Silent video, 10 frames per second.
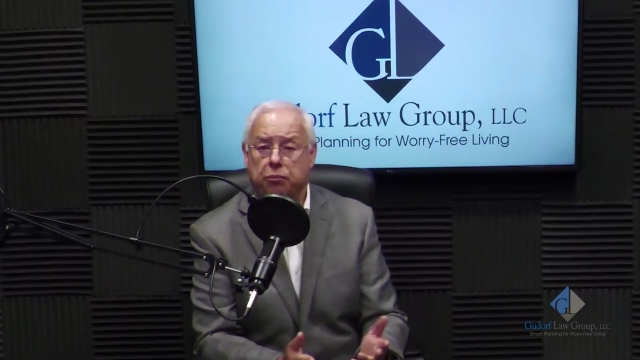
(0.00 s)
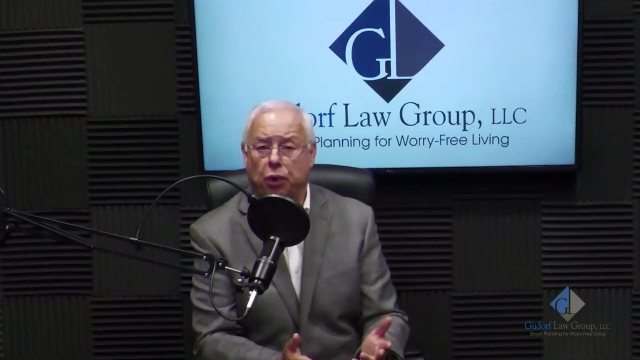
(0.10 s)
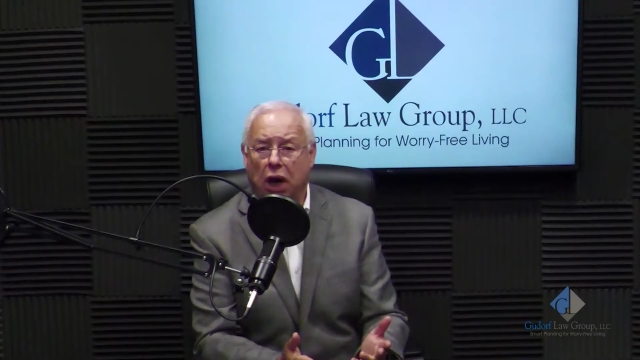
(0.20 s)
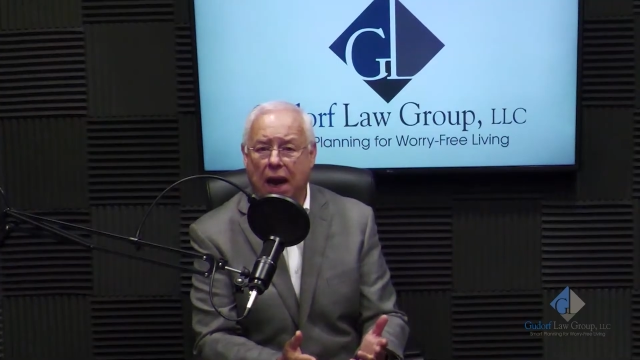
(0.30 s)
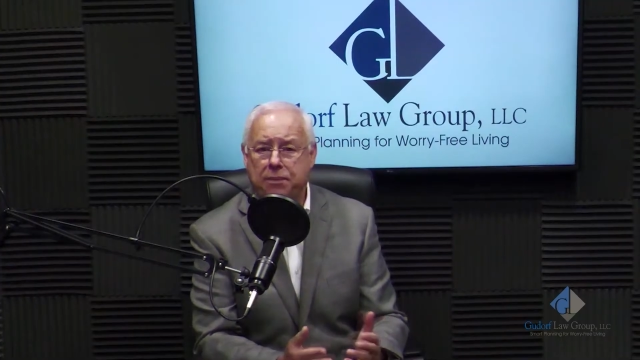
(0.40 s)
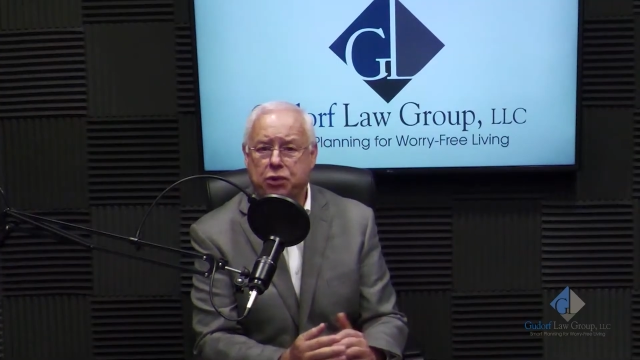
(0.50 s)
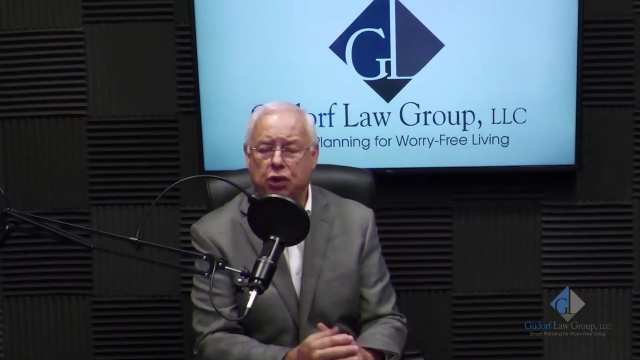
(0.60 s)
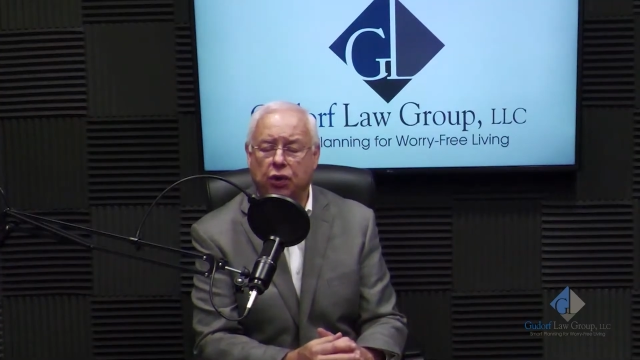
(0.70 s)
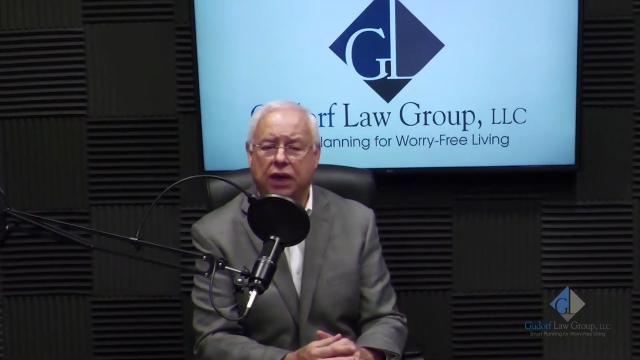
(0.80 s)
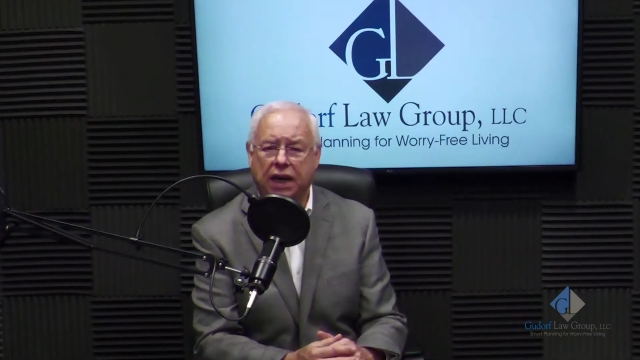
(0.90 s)
Perhaps
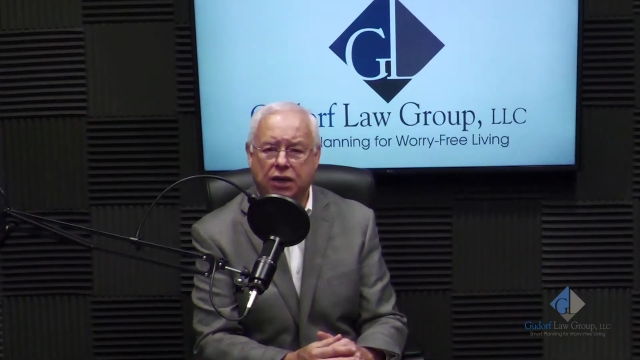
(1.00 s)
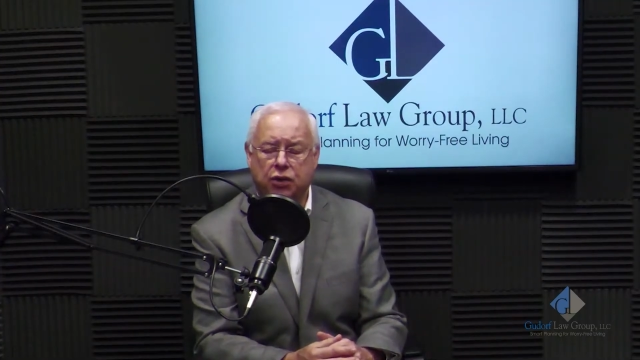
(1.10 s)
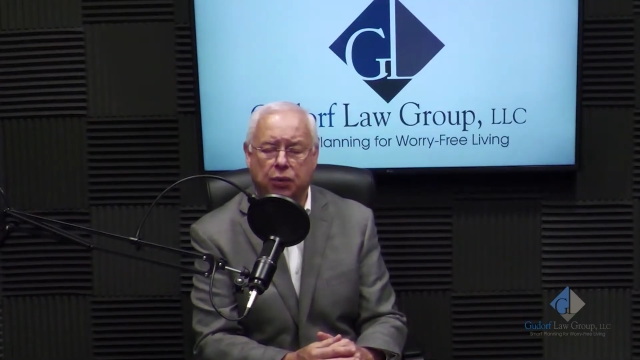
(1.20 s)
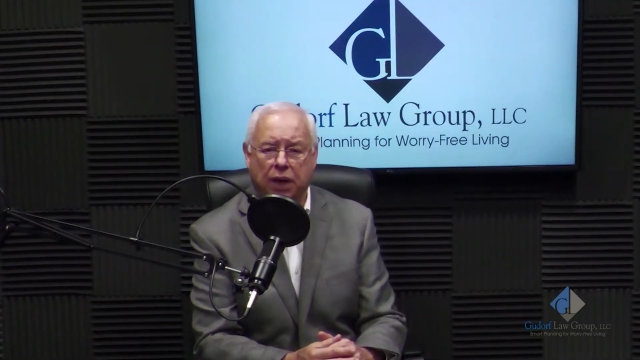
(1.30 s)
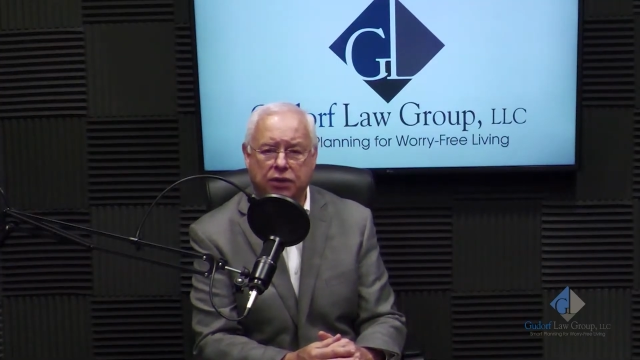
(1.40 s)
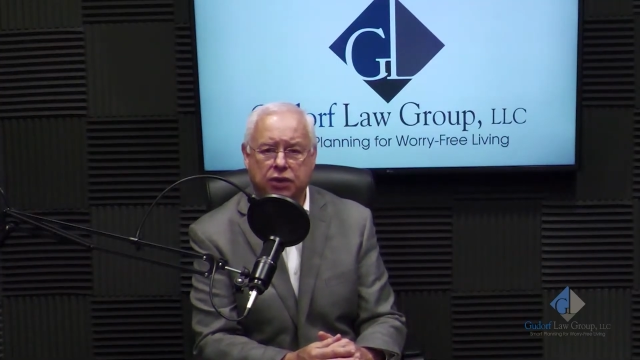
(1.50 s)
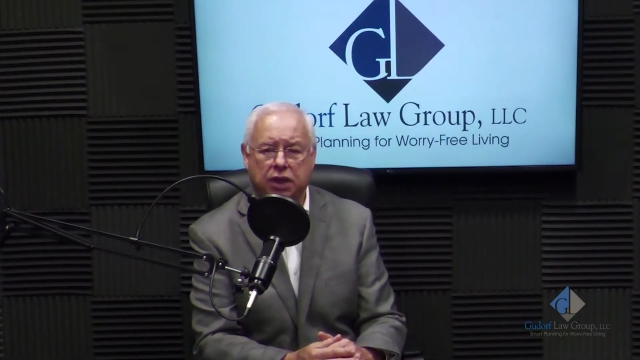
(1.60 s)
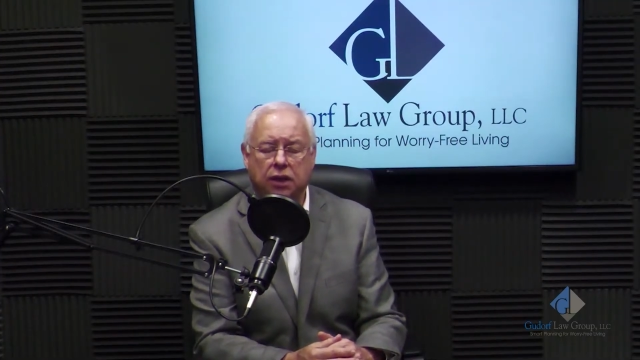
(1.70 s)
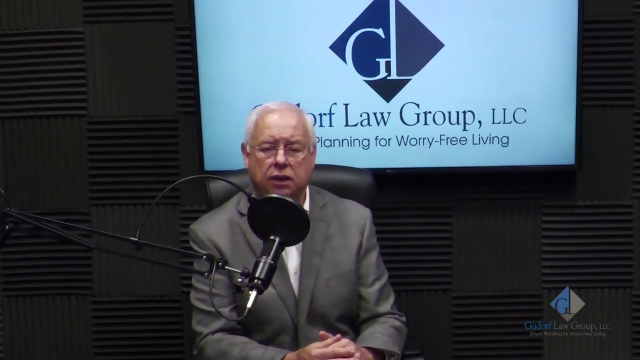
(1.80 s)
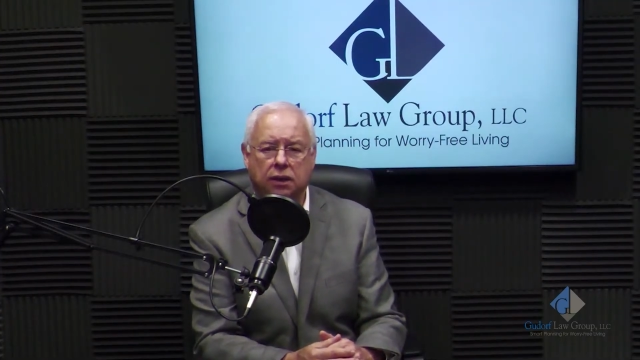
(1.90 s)
you're
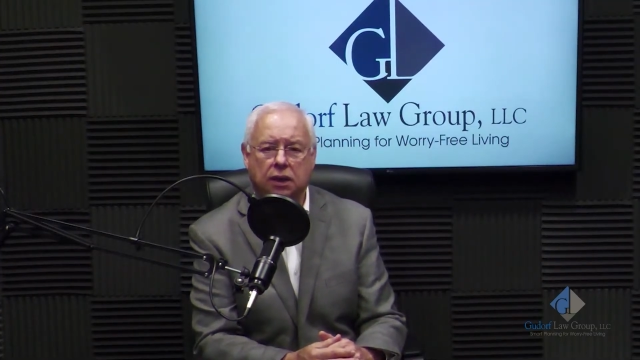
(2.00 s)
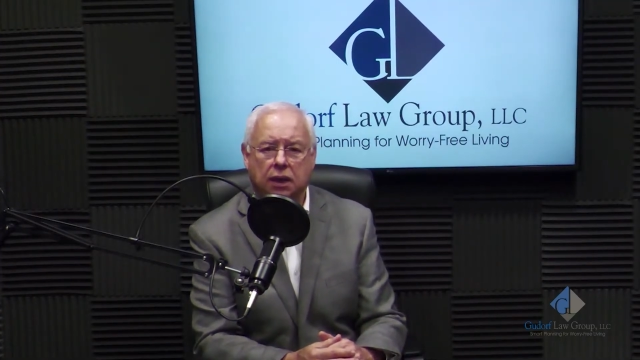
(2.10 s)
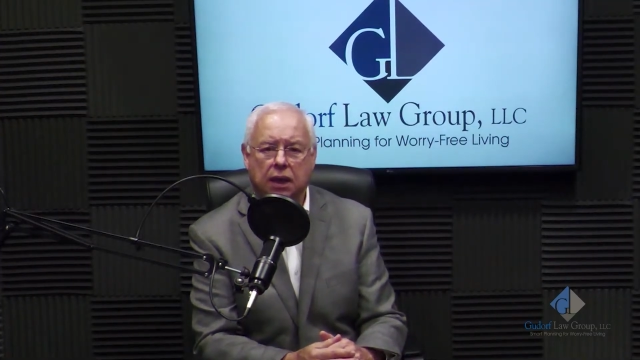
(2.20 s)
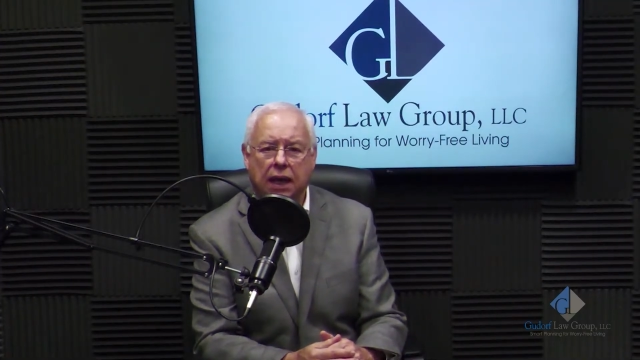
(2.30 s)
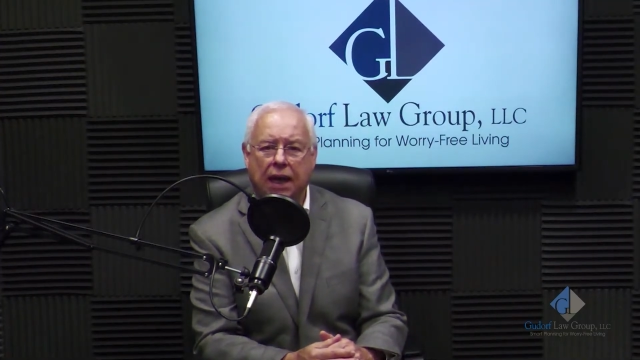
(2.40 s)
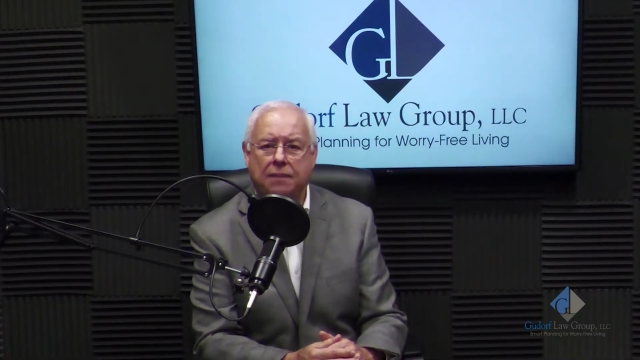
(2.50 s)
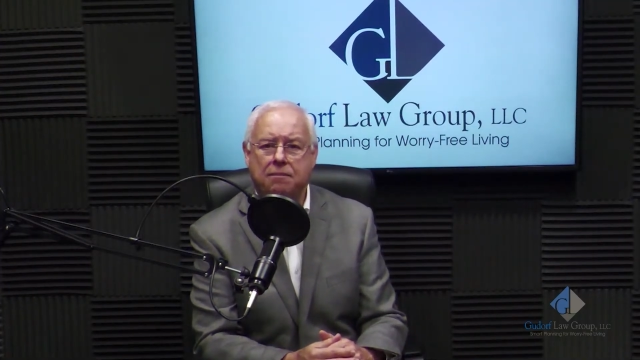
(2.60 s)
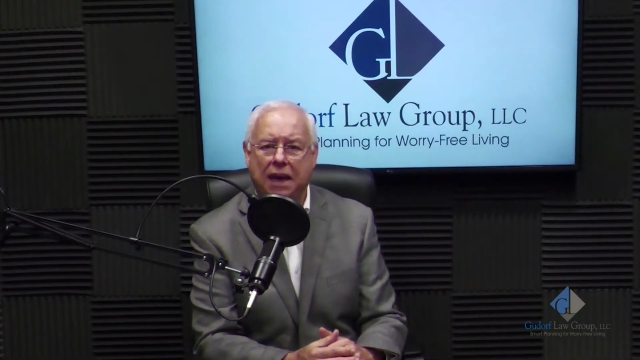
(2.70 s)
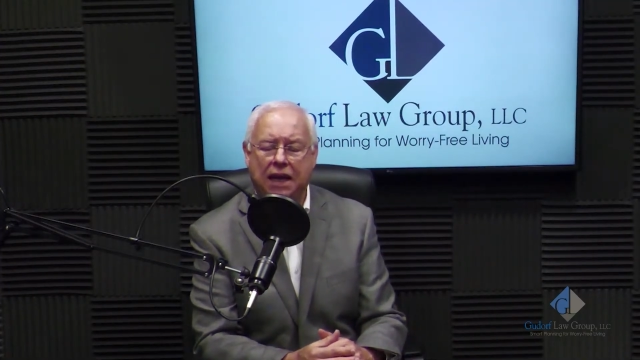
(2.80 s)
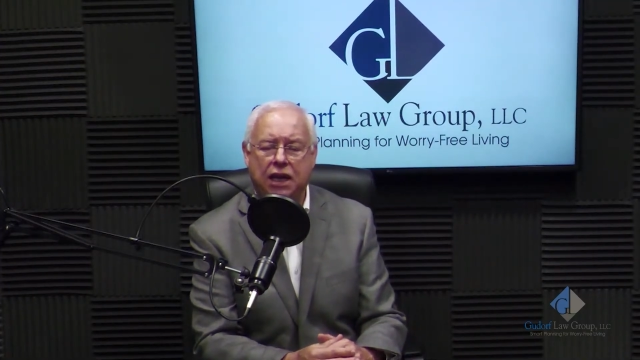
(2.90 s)
interested in
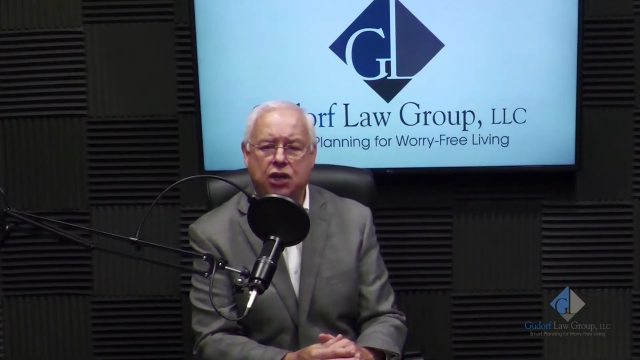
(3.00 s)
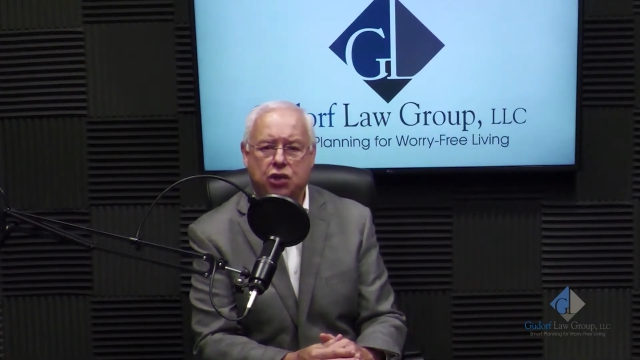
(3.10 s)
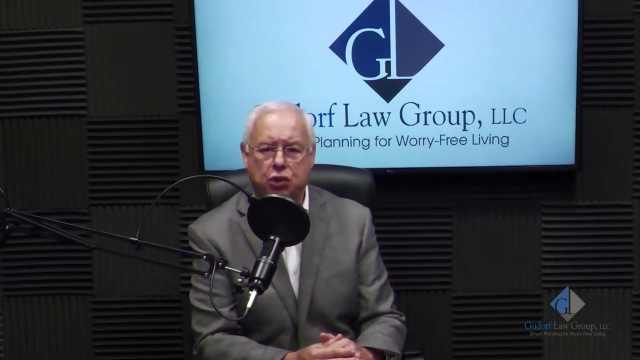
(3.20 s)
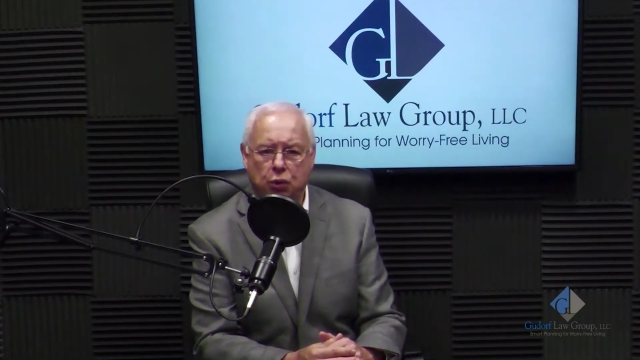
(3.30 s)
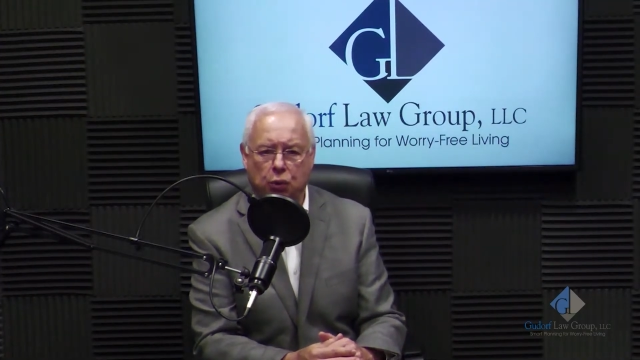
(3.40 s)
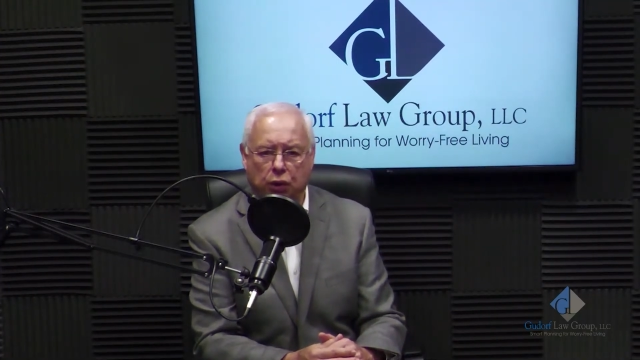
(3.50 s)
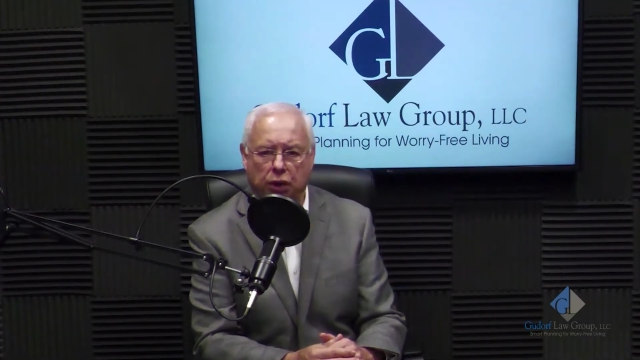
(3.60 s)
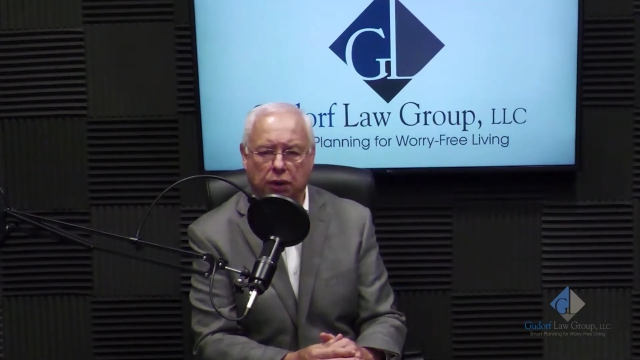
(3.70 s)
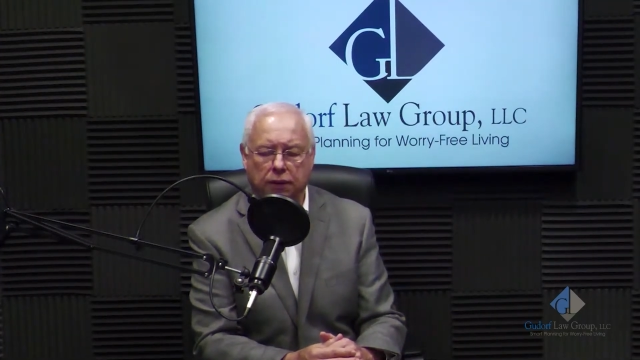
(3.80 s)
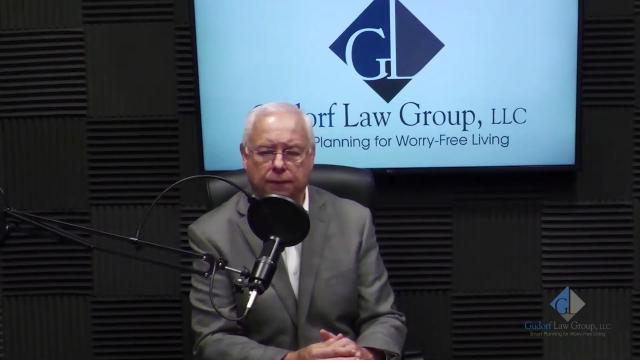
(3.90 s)
making sure